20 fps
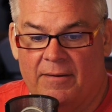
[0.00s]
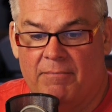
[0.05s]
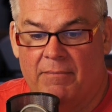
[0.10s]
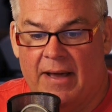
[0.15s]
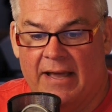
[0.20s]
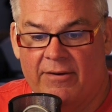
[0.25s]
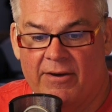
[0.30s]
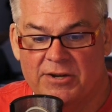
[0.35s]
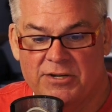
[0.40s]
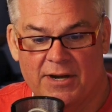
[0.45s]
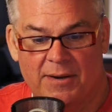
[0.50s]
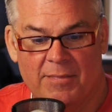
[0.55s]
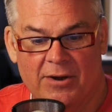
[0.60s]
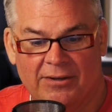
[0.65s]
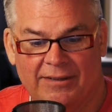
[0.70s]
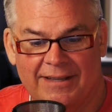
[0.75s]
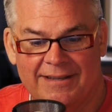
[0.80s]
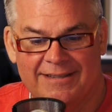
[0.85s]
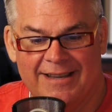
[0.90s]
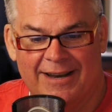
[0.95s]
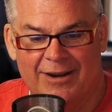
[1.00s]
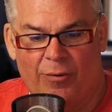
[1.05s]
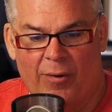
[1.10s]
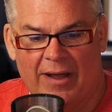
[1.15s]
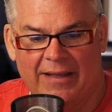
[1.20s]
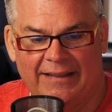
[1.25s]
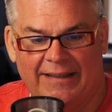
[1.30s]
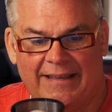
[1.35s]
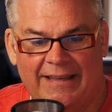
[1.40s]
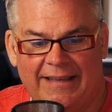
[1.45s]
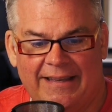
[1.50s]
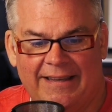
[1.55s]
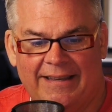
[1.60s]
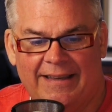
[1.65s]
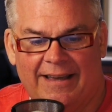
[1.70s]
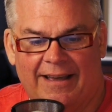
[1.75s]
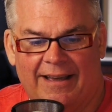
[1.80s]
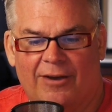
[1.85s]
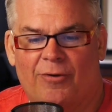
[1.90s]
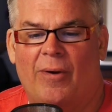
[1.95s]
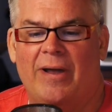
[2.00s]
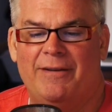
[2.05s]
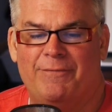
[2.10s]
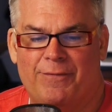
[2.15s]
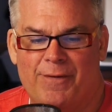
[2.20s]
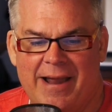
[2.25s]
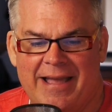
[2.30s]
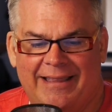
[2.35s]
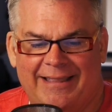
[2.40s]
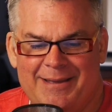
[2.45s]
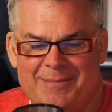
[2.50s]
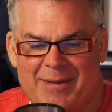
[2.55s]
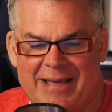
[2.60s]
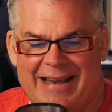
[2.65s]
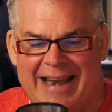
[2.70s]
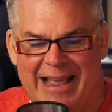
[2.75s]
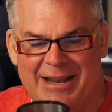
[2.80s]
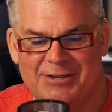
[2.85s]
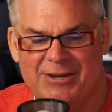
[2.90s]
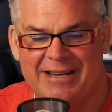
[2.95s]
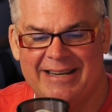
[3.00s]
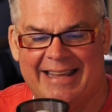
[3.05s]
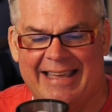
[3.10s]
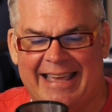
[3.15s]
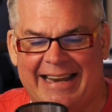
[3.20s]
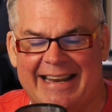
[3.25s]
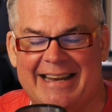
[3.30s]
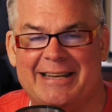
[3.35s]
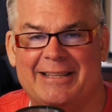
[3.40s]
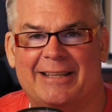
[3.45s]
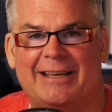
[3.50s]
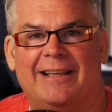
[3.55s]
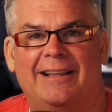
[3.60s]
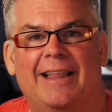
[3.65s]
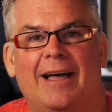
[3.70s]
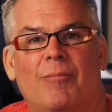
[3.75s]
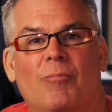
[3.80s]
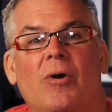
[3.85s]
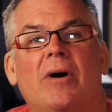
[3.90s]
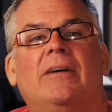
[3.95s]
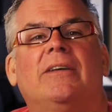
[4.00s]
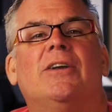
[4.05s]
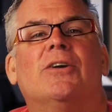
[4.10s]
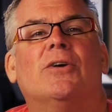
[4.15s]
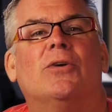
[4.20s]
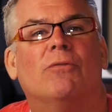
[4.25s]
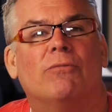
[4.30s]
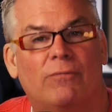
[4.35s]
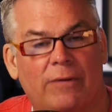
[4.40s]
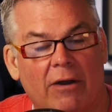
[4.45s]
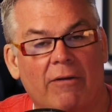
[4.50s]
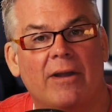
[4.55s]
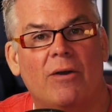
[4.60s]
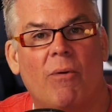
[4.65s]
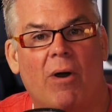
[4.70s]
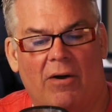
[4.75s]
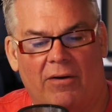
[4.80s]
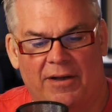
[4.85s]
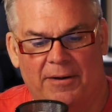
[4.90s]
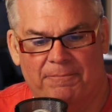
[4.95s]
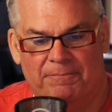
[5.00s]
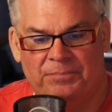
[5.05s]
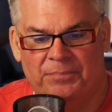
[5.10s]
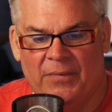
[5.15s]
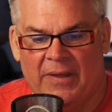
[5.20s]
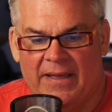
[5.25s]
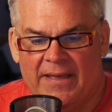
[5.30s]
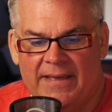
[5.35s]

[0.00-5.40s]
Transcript: Migration to mirrorless and quite frankly been itching to get into the club. Well, you're very welcome.